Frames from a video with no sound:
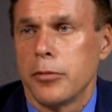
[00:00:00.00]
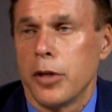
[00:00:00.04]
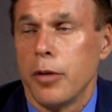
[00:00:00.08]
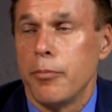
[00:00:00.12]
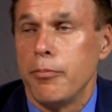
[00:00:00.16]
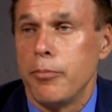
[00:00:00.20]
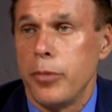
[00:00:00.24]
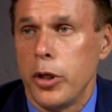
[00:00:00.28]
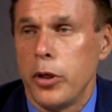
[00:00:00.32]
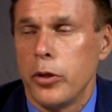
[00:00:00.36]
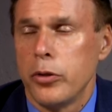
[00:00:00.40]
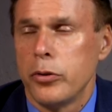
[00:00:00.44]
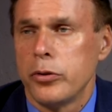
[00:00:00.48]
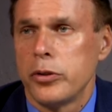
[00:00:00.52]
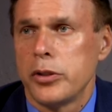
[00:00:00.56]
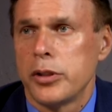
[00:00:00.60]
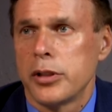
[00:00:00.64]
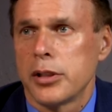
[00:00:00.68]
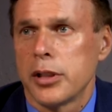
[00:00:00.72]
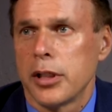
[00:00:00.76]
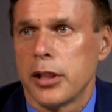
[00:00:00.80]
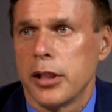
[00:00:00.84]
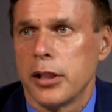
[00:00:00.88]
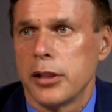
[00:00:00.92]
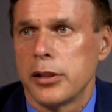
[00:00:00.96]

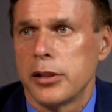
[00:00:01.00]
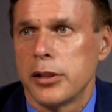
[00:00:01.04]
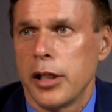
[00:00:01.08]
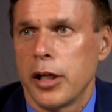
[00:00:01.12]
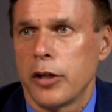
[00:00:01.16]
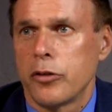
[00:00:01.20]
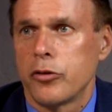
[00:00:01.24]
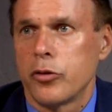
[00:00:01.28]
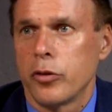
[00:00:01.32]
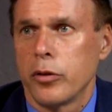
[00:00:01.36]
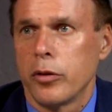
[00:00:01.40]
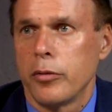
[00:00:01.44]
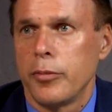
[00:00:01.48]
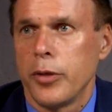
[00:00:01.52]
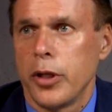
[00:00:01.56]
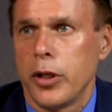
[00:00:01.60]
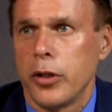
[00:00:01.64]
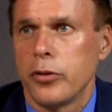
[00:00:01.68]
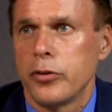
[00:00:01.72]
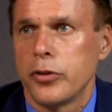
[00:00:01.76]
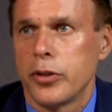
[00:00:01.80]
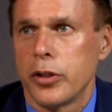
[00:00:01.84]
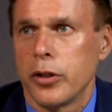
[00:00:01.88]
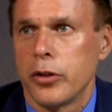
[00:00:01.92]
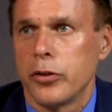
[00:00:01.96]
abuse, sexual
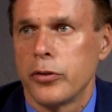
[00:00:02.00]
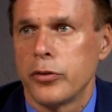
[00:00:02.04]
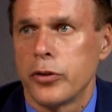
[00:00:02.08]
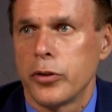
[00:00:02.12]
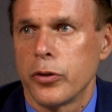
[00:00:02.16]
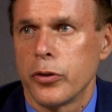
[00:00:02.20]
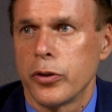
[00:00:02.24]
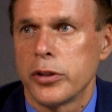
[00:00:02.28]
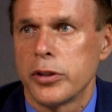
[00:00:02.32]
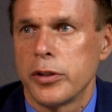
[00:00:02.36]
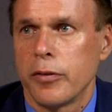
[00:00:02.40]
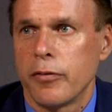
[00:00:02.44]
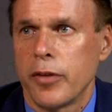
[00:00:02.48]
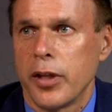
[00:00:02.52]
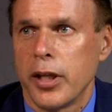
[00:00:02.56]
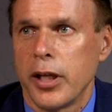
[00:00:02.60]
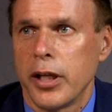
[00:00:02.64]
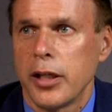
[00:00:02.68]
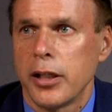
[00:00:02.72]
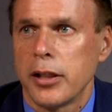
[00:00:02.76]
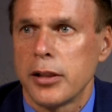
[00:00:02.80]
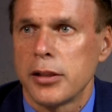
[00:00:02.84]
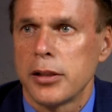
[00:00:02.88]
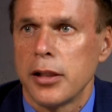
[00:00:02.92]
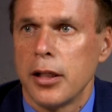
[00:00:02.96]
abuse, those sorts of
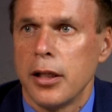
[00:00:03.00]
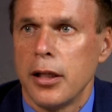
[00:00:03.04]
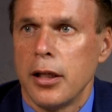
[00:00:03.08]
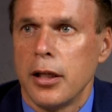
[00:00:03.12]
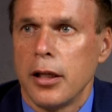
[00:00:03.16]
things.